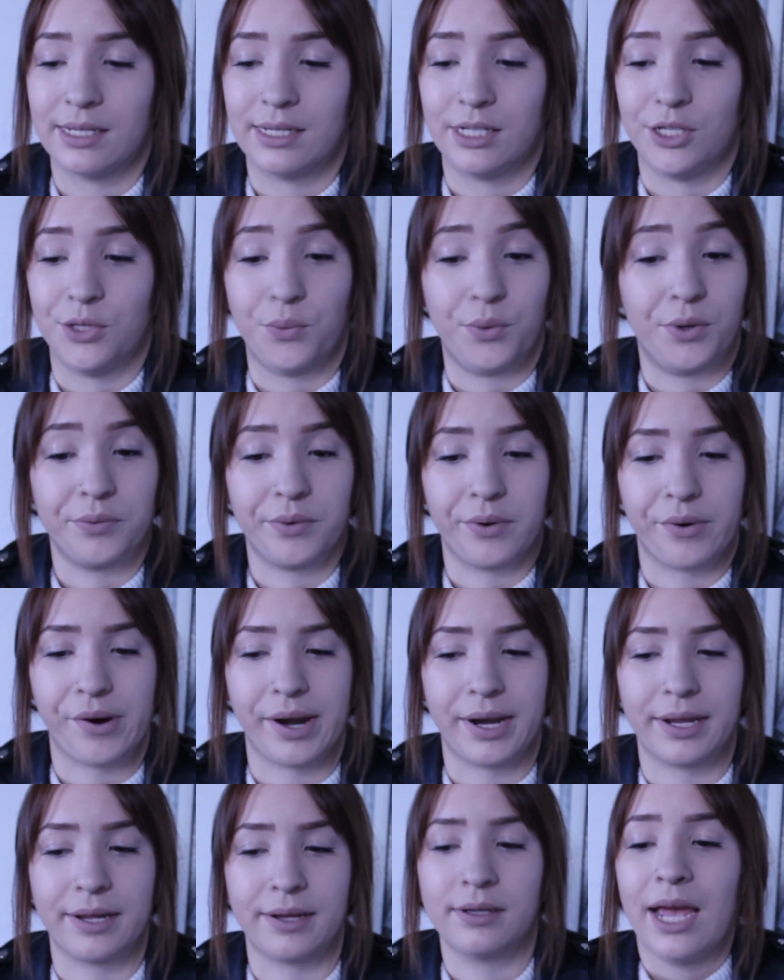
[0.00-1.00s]
You wouldn't
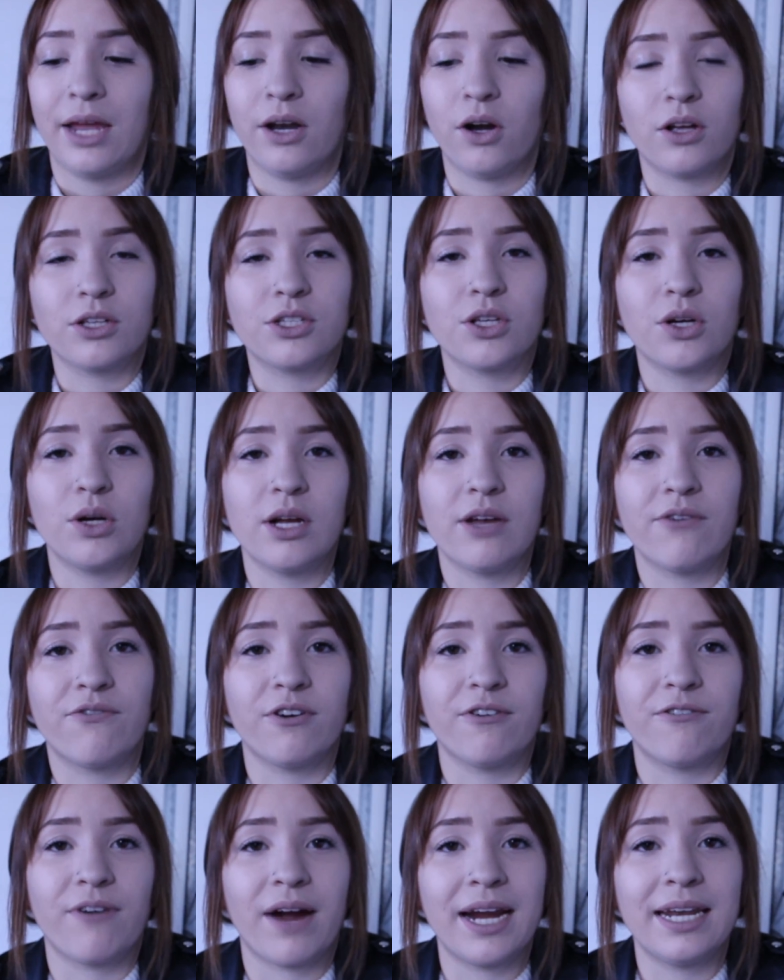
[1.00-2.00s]
regret it. And also, if
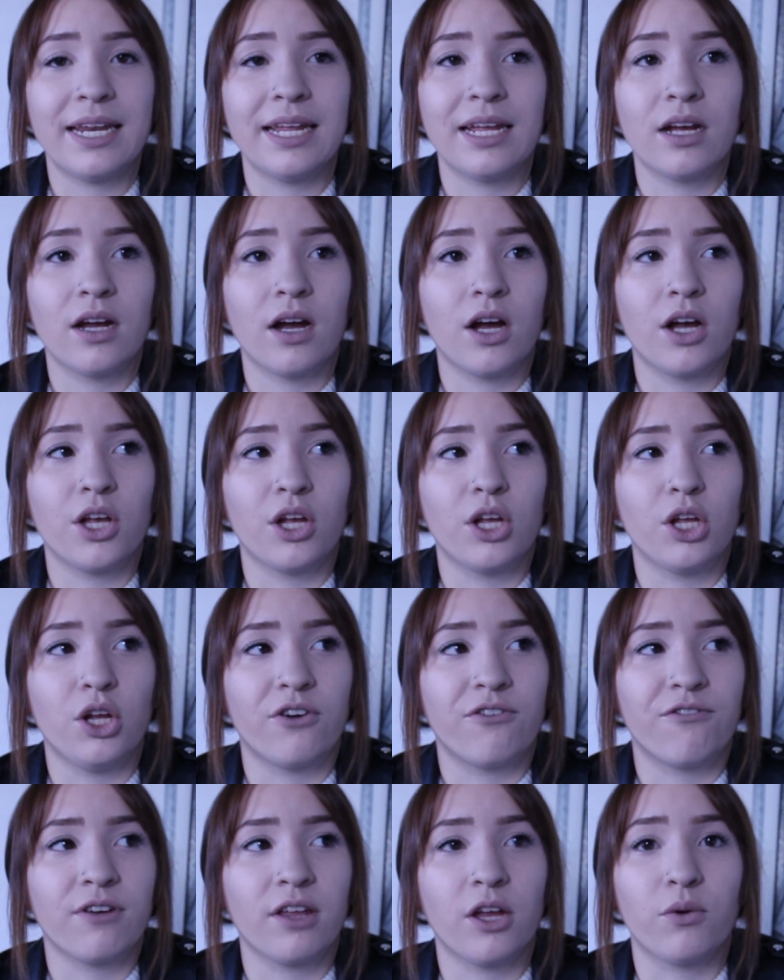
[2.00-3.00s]
you're finding you're
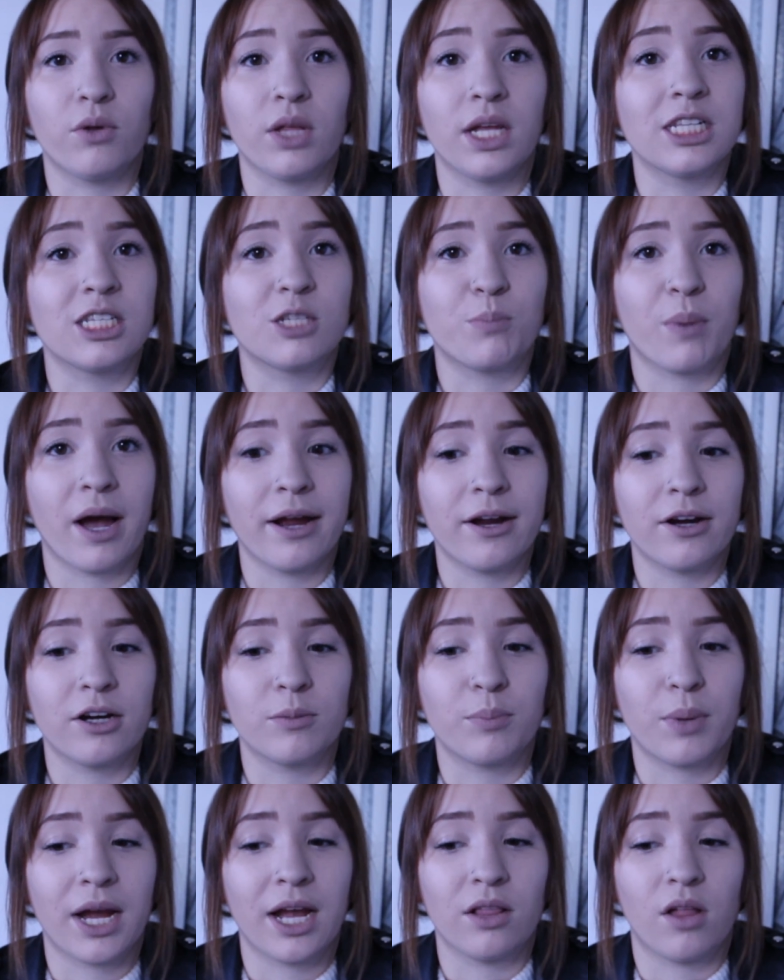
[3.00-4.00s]
feeling really inspired
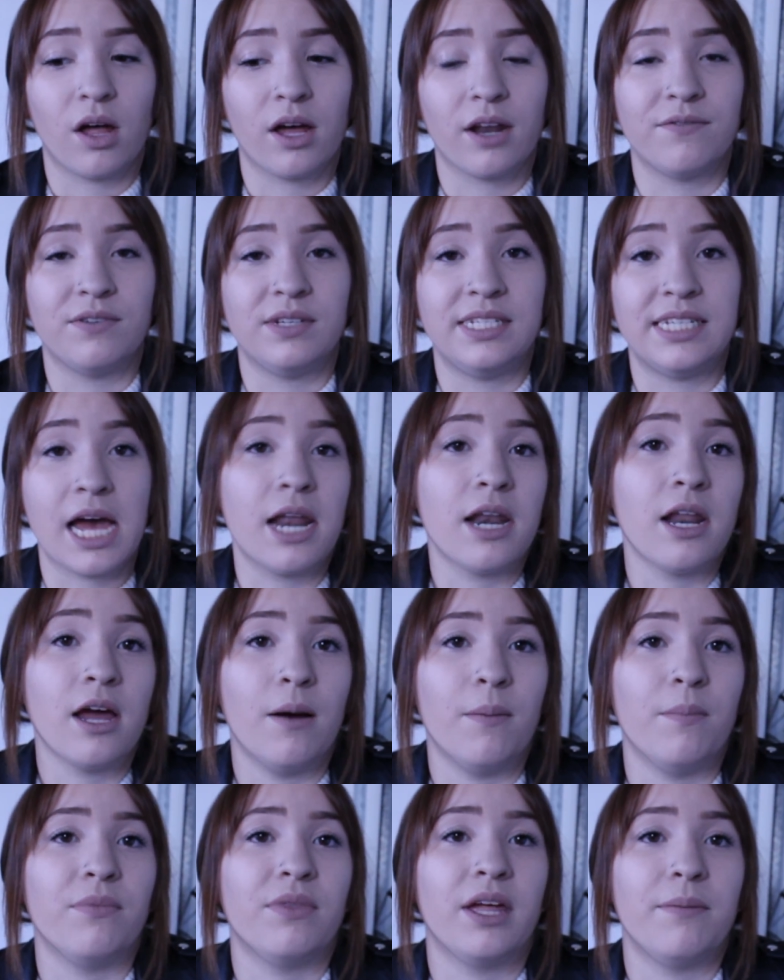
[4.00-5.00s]
by a lot of
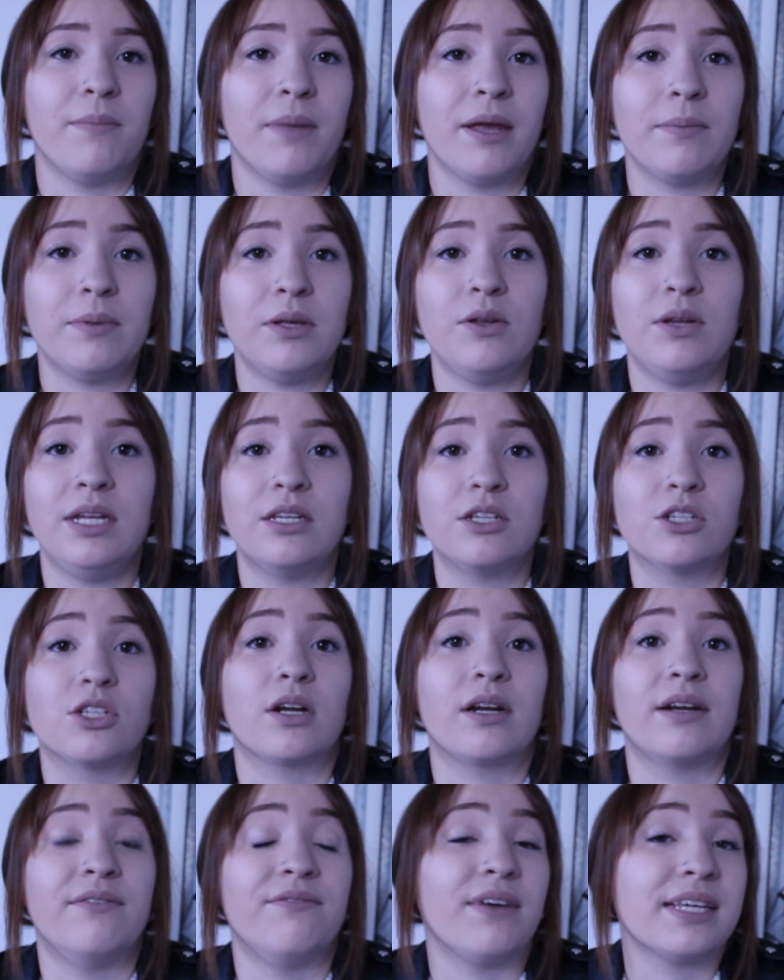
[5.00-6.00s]
denim, then maybe you need to
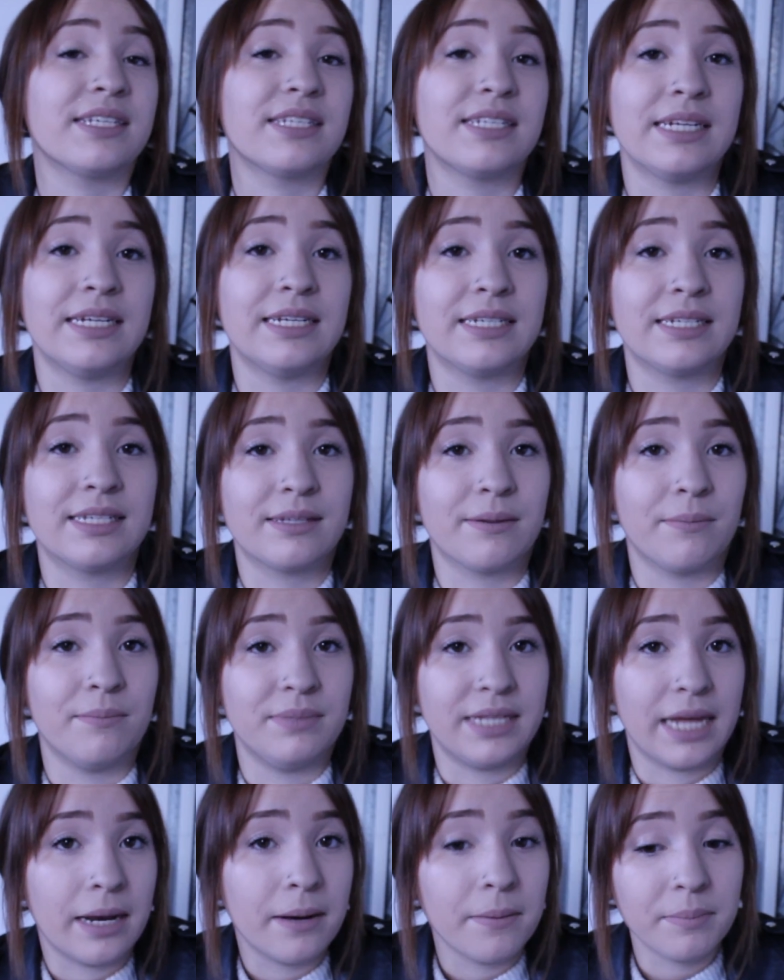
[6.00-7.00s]
start investing into some
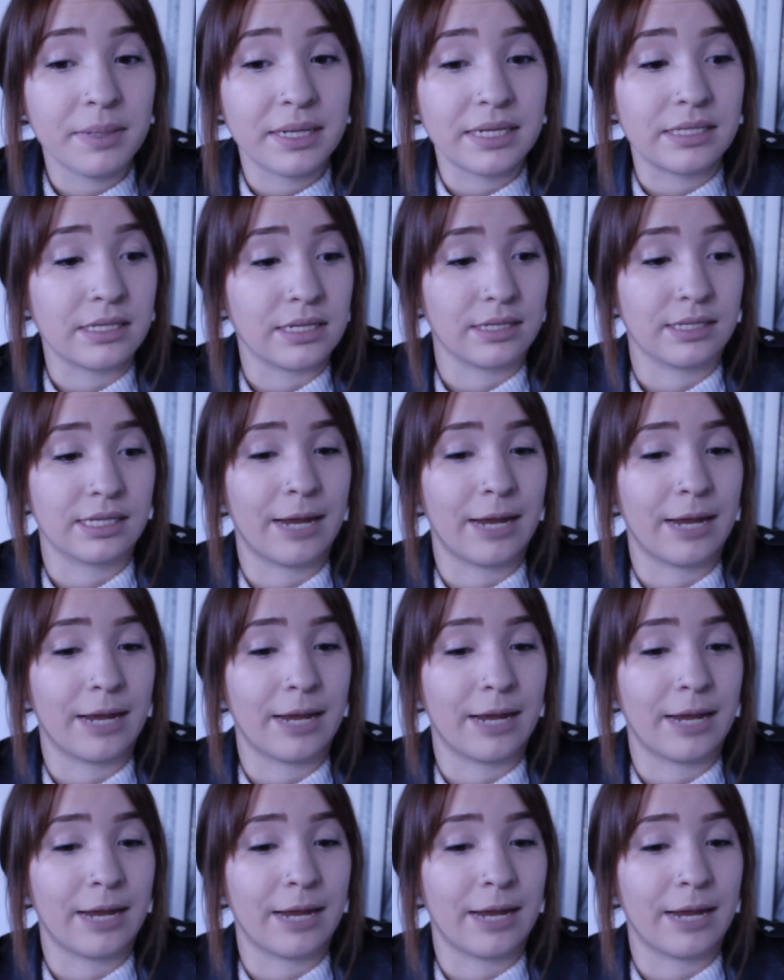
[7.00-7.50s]
denim pieces.